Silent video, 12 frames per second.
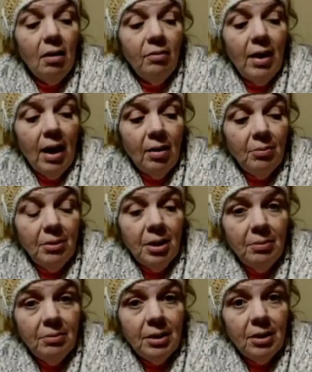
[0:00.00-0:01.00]
that we
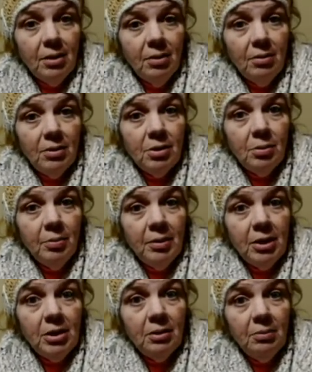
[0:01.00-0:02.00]
would go. So we
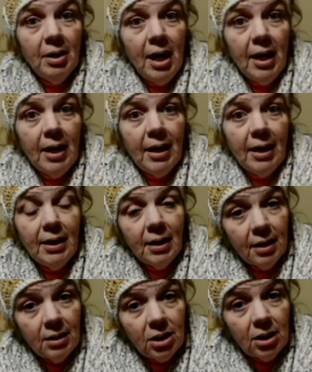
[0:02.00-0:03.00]
went to we had a late
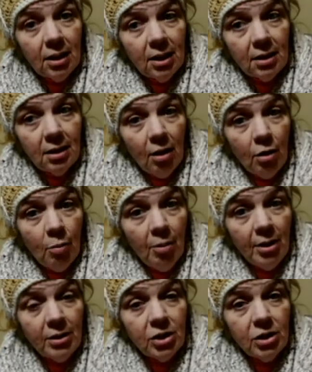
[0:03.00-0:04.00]
lunch at Taco
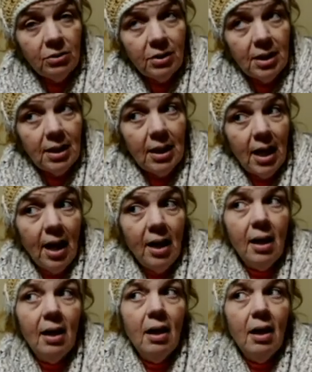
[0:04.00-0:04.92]
Box. You'll see that.